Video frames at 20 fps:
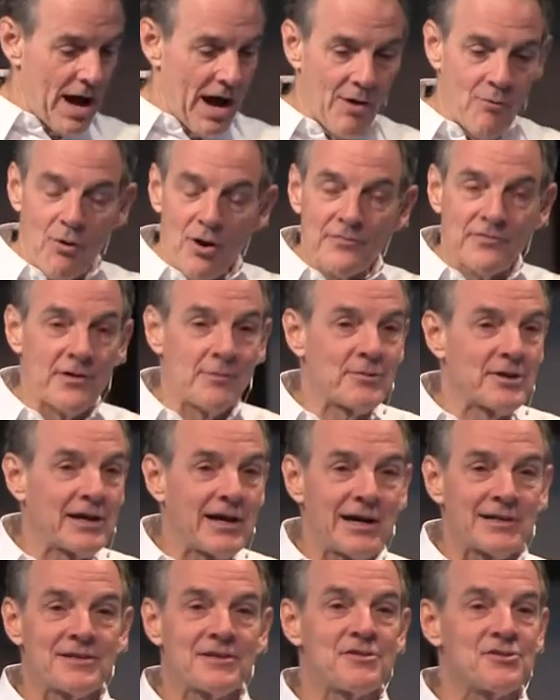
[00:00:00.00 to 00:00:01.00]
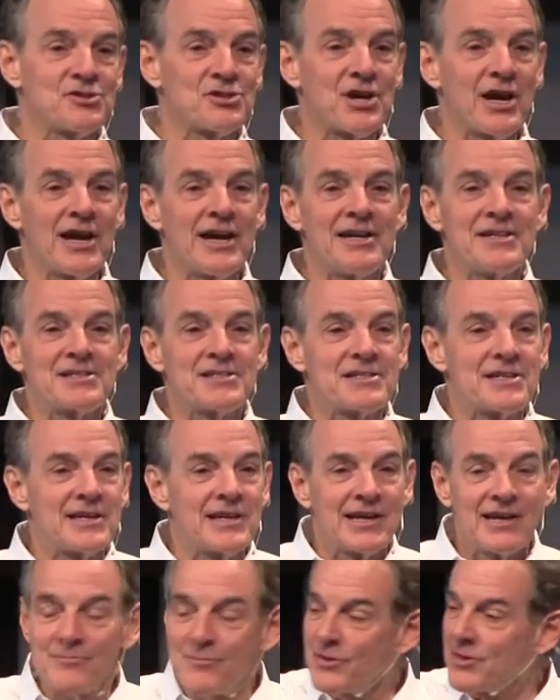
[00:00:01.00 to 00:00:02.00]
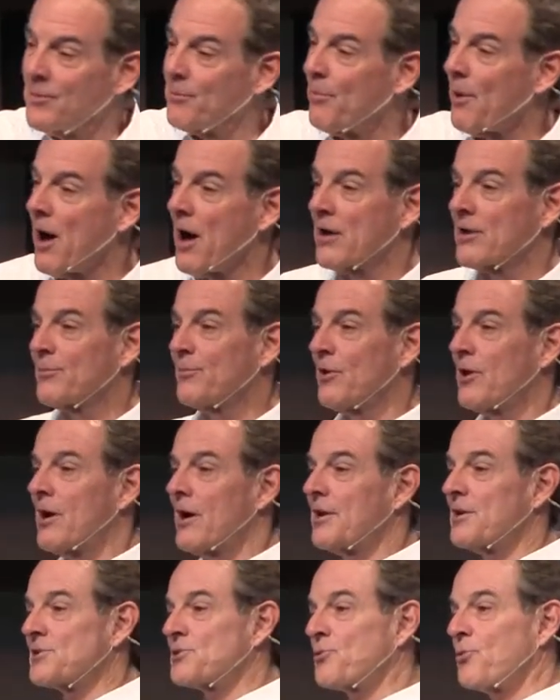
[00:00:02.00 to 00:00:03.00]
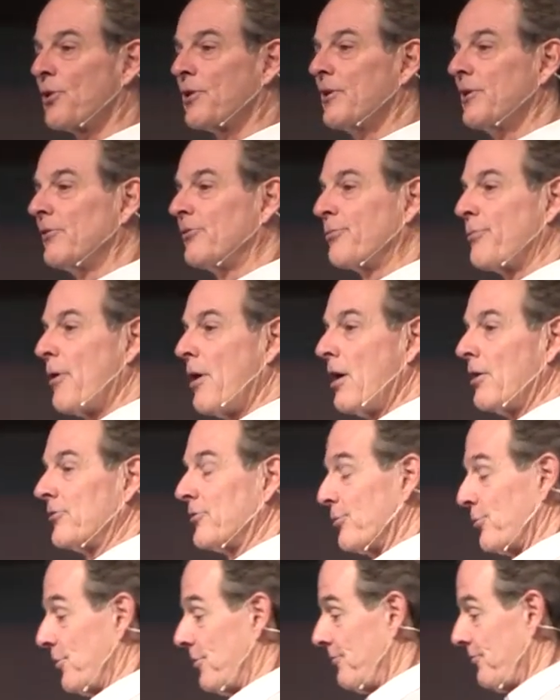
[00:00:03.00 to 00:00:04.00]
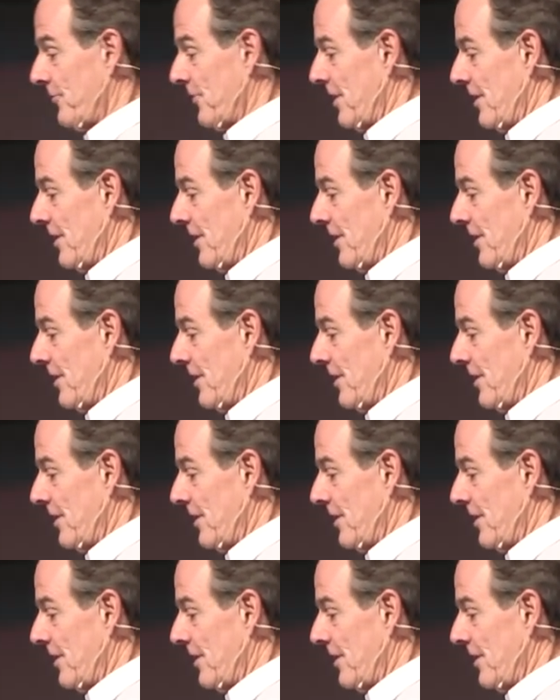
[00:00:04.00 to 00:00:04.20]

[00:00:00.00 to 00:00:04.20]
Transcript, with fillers: I want them to cut to the chase and give me the bottom line as quickly as possible.